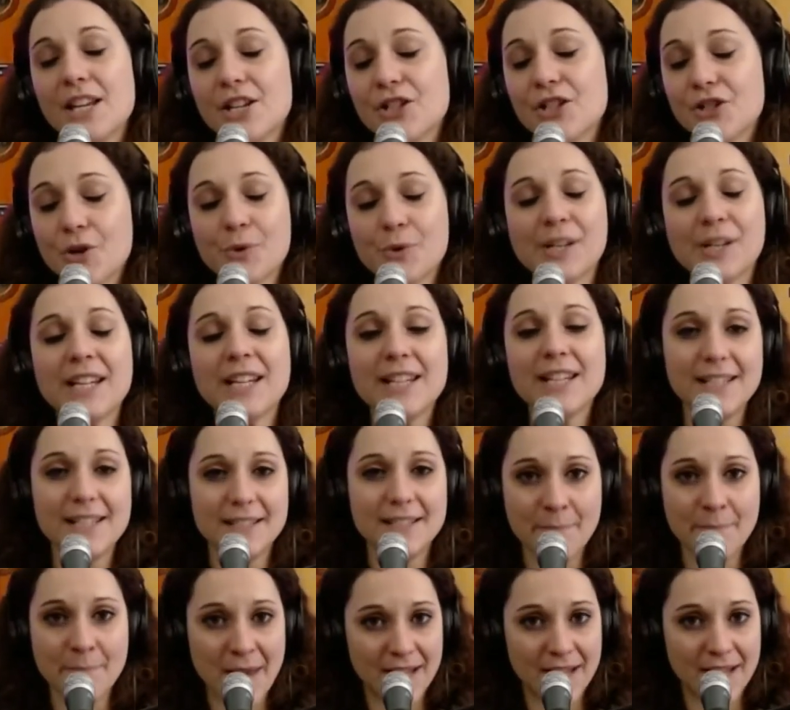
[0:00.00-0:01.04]
Joni
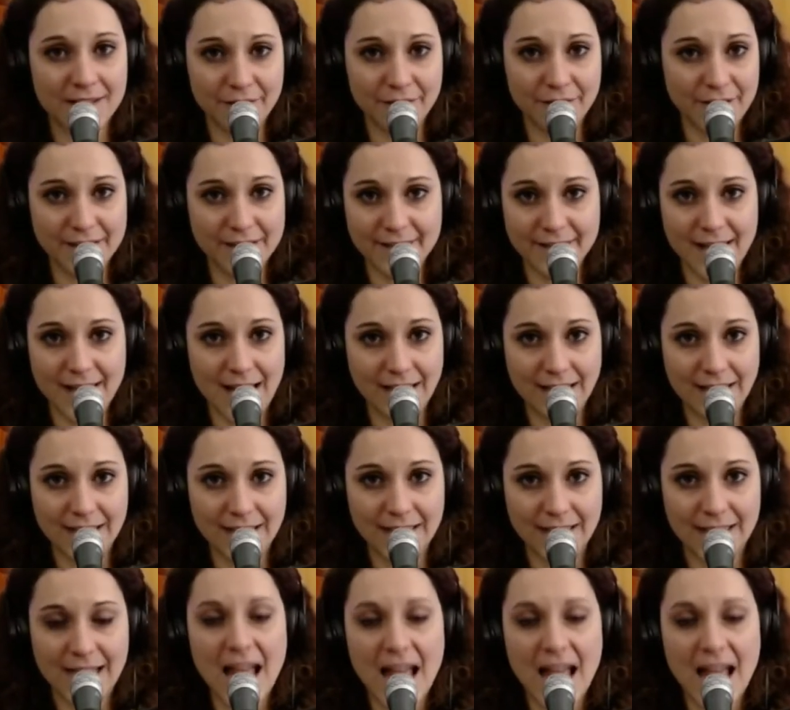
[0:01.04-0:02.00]
is a master at that.